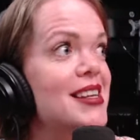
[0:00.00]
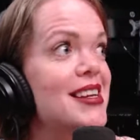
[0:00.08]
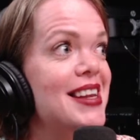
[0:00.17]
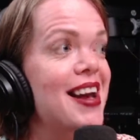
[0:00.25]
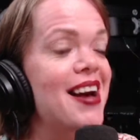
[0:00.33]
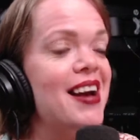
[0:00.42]

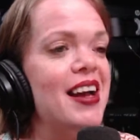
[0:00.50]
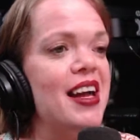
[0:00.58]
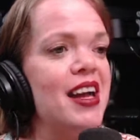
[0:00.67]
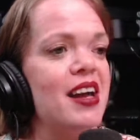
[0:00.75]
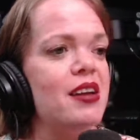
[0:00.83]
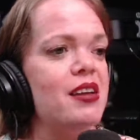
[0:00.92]
yeah,
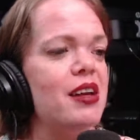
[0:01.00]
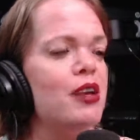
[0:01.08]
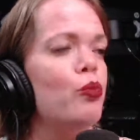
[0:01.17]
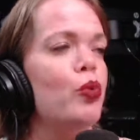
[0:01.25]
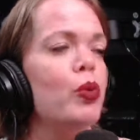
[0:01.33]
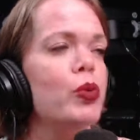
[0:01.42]

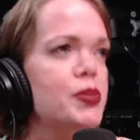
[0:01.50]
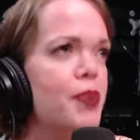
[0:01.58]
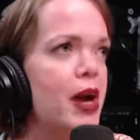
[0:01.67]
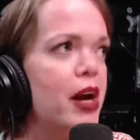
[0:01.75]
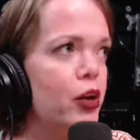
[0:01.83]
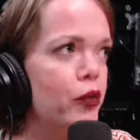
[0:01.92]
and we went to
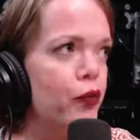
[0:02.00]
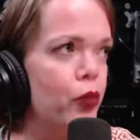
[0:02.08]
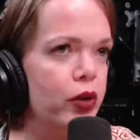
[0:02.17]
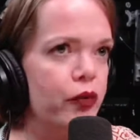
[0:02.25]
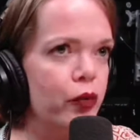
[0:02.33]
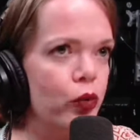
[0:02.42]
Patio
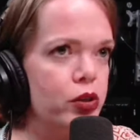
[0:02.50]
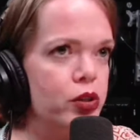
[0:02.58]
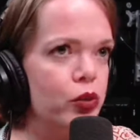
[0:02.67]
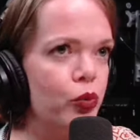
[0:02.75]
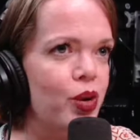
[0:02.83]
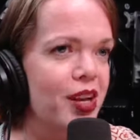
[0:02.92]
44,
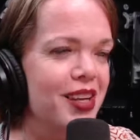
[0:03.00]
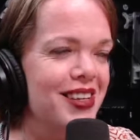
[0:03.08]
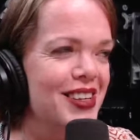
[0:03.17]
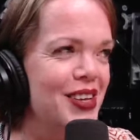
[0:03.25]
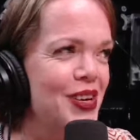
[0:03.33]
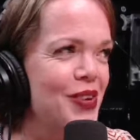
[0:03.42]
so
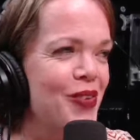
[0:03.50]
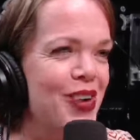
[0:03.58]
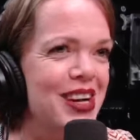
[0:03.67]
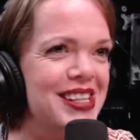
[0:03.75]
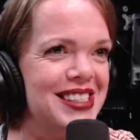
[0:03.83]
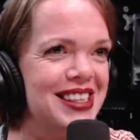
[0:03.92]
it
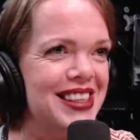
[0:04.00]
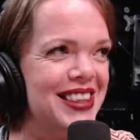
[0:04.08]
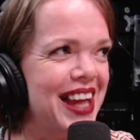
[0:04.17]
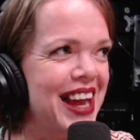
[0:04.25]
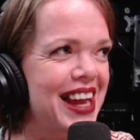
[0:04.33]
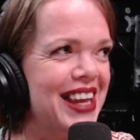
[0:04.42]
wasn't
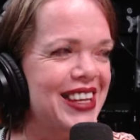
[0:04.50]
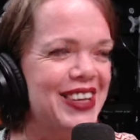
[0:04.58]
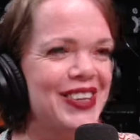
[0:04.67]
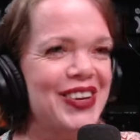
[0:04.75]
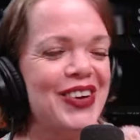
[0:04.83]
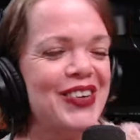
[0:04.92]
like, you
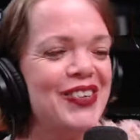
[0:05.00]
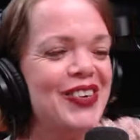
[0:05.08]
know,